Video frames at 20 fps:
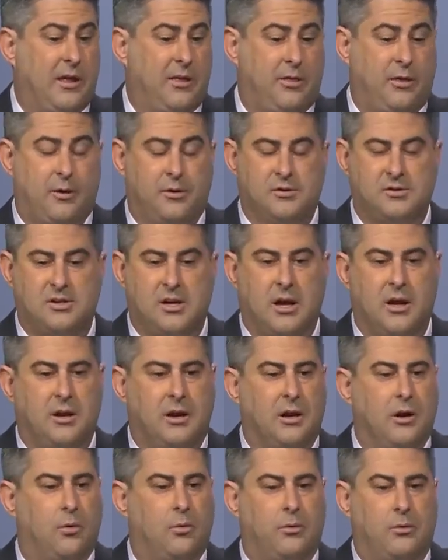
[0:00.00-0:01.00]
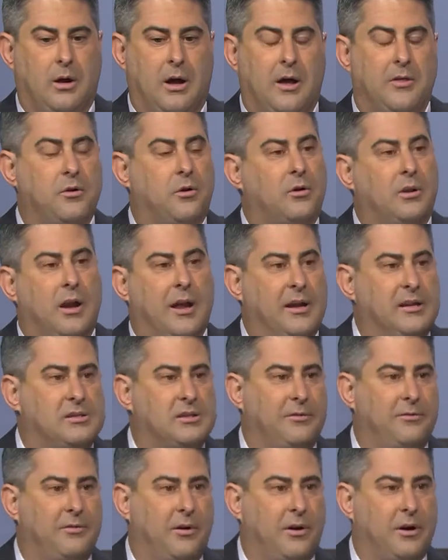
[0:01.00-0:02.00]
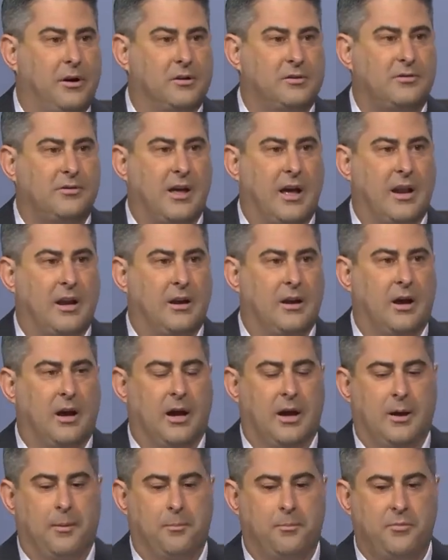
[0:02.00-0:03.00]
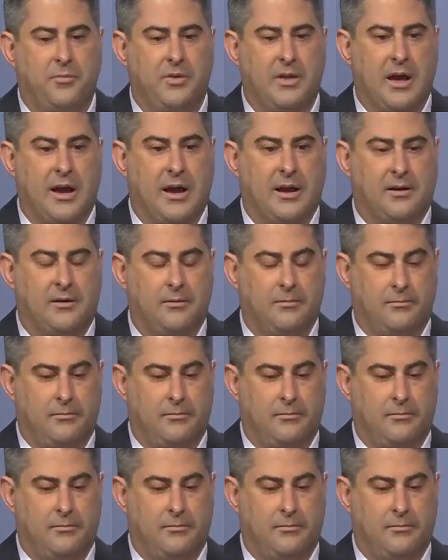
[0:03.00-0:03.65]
There's other clients of ours that